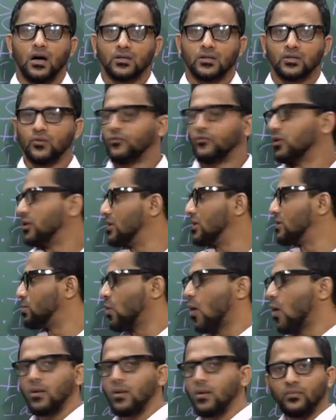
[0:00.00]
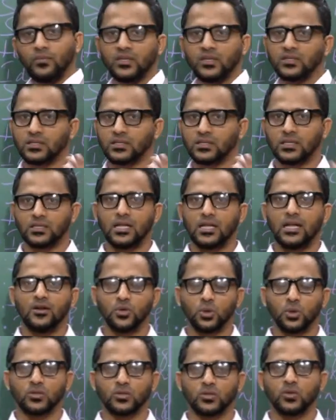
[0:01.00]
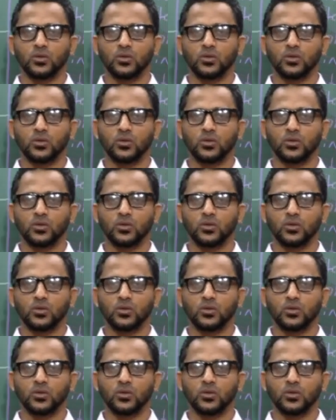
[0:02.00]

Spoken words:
so for this problem, this is a solution.